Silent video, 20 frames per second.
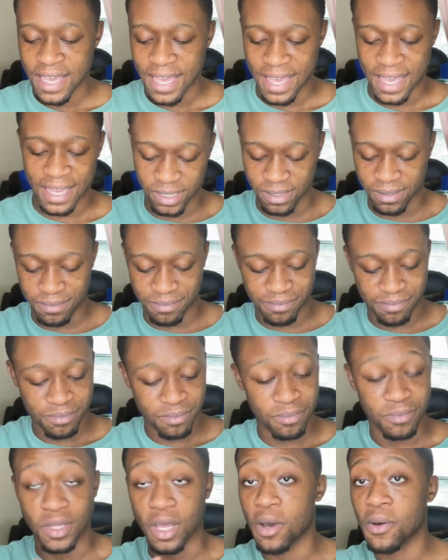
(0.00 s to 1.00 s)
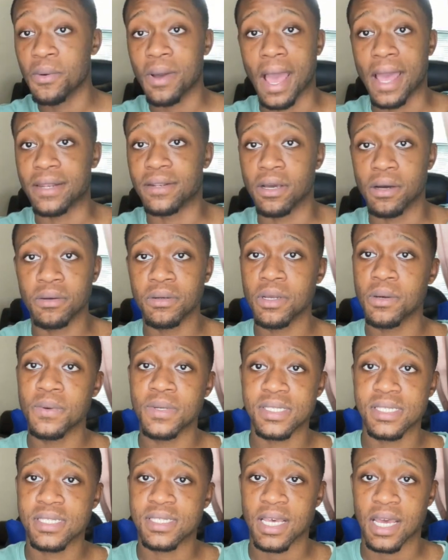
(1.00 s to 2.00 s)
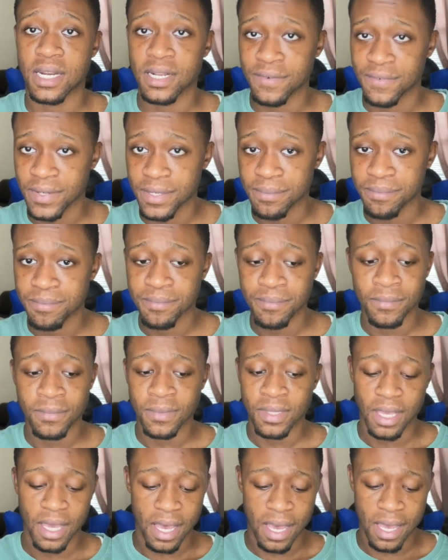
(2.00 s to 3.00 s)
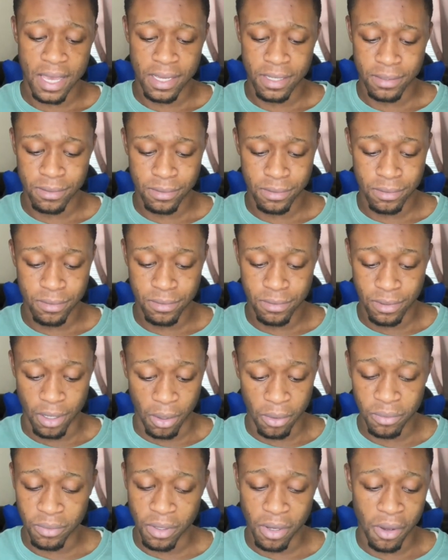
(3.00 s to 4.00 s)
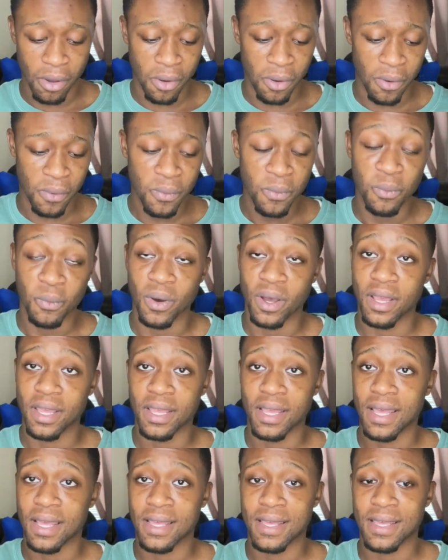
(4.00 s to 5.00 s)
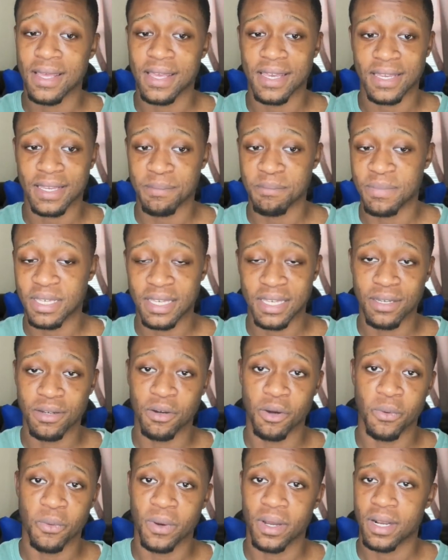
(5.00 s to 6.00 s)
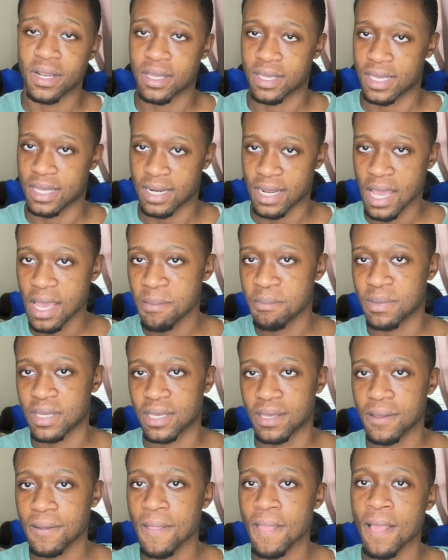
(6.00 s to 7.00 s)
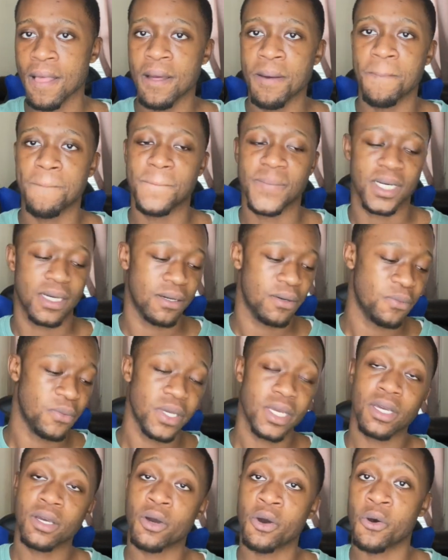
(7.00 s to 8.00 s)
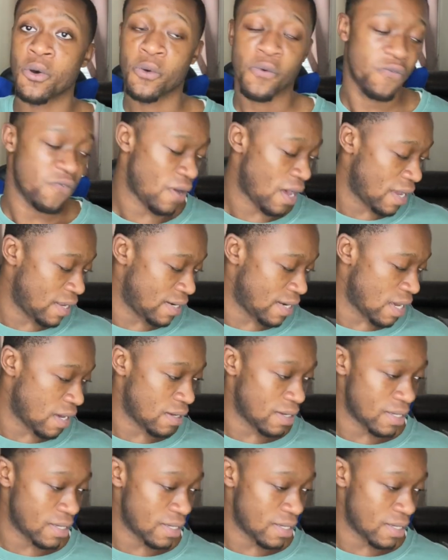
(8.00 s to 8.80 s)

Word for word: And no, I don't know what's inside of it. I don't know what it can be or what it cannot be, but we gonna find out.